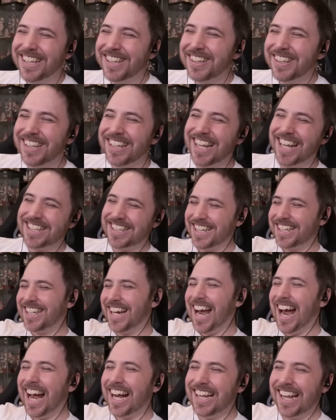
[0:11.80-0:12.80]
That's
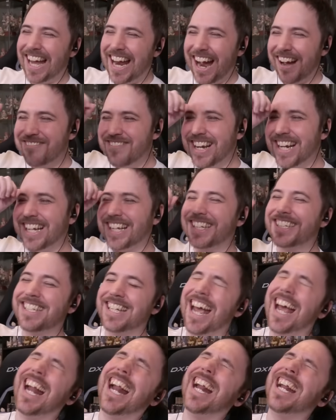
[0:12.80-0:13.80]
exactly how Miku
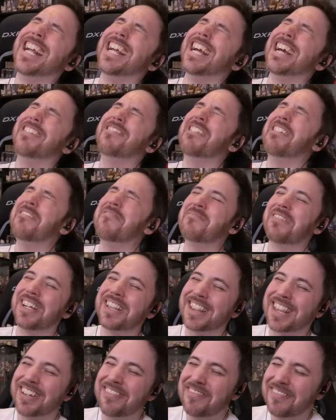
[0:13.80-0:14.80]
said it.
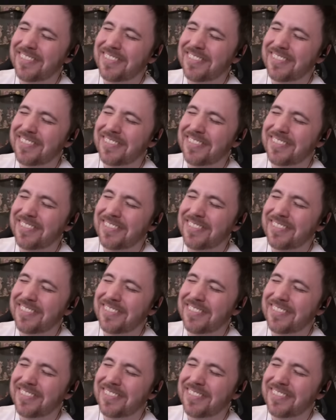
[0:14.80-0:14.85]
But